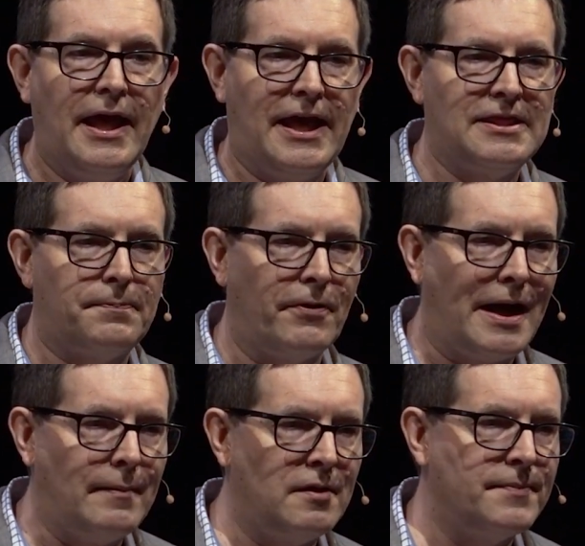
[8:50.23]
And the
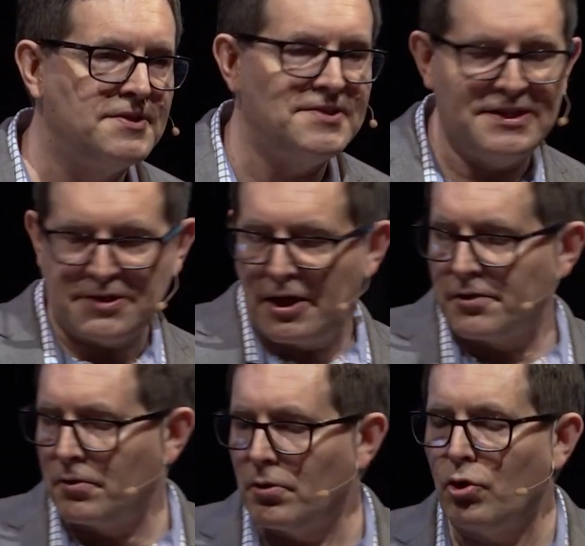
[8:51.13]
problem is these
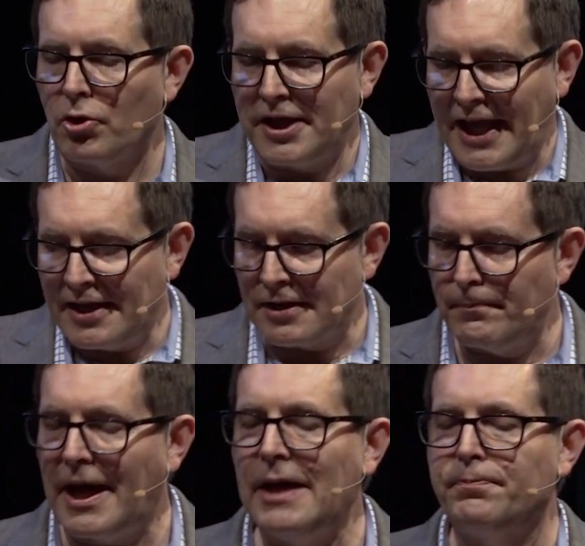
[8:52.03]
other
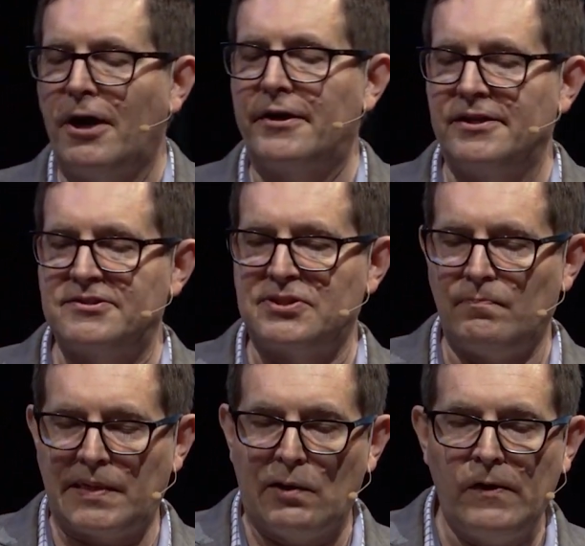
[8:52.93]
organic
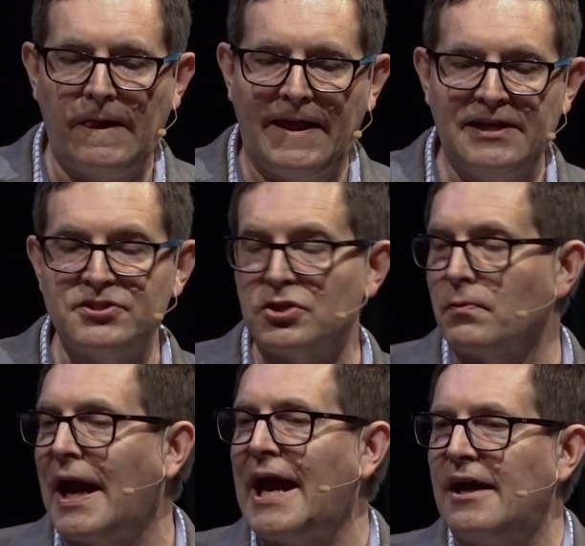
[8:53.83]
byproducts would
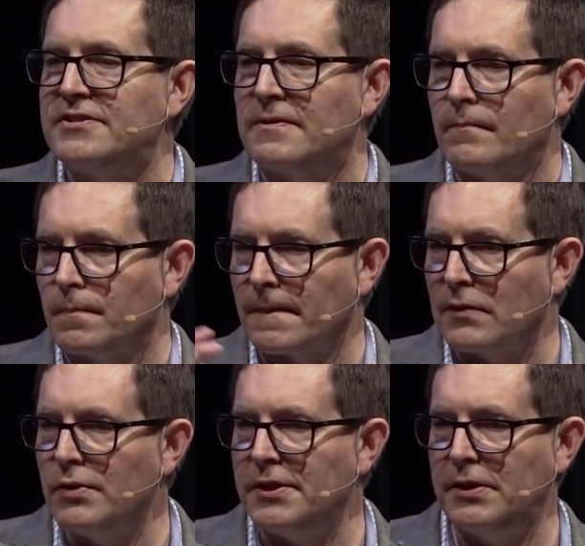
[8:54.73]
interact
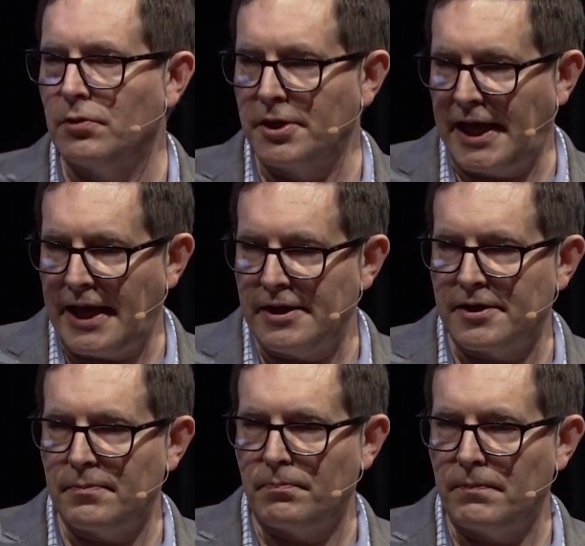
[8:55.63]
with your
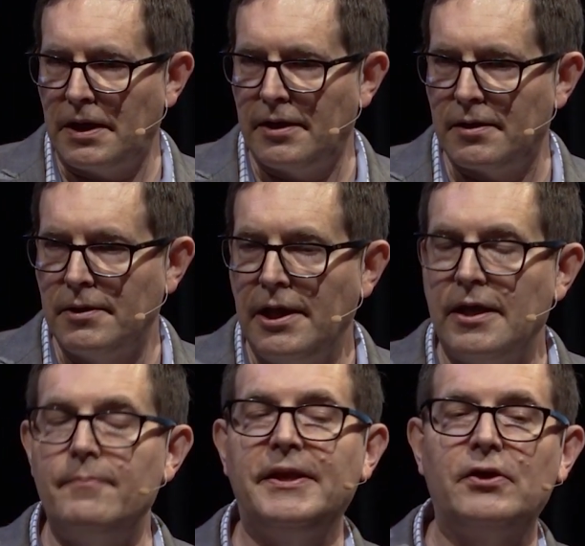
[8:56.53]
organic
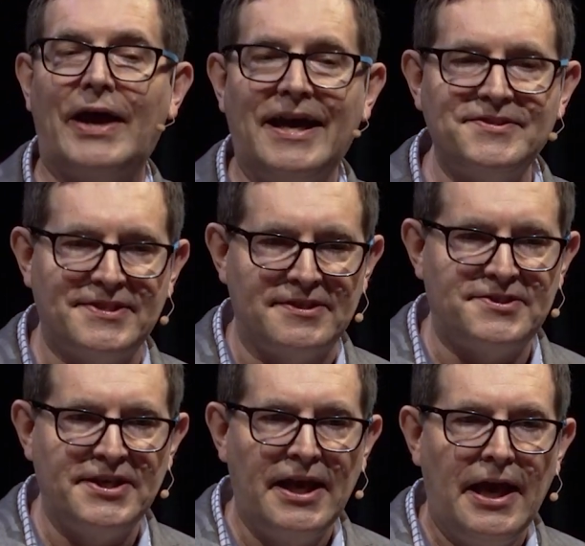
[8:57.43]
amino
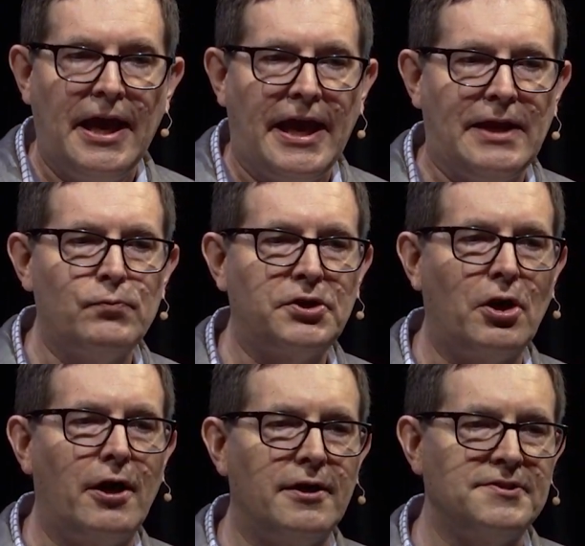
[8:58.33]
acids and would
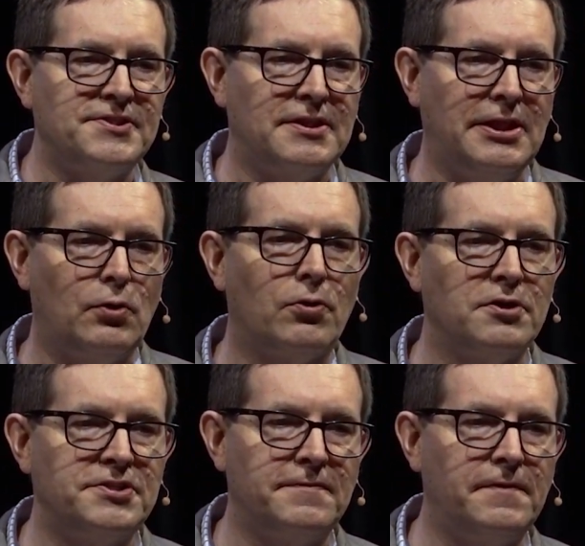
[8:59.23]
cause the
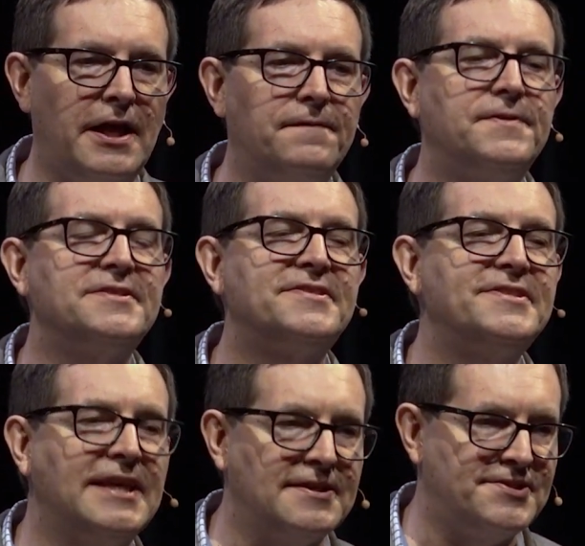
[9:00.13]
origin of life to
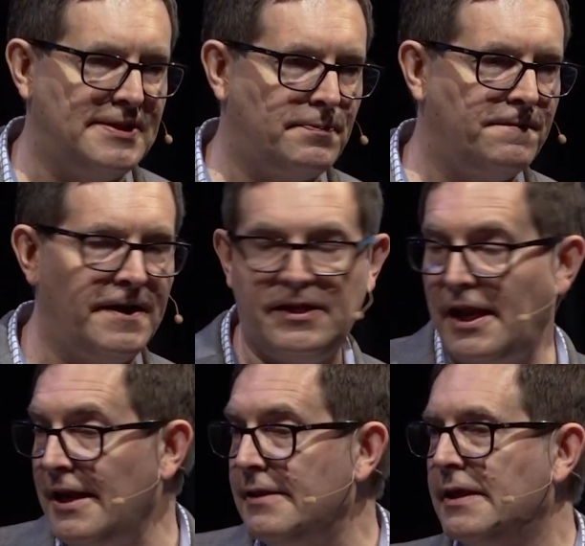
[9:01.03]
cease. It prevented
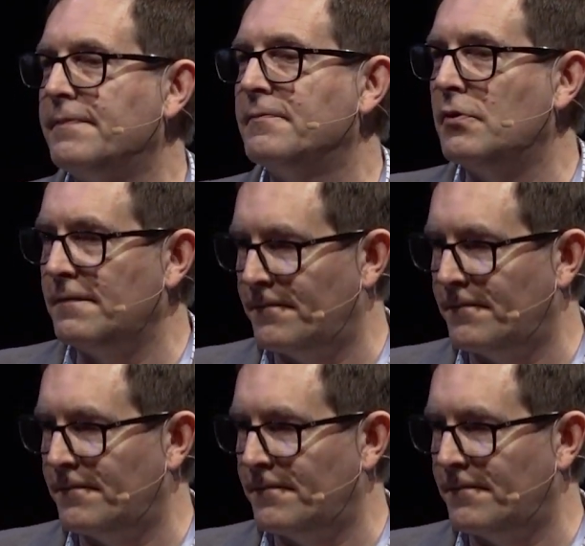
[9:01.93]
anything from moving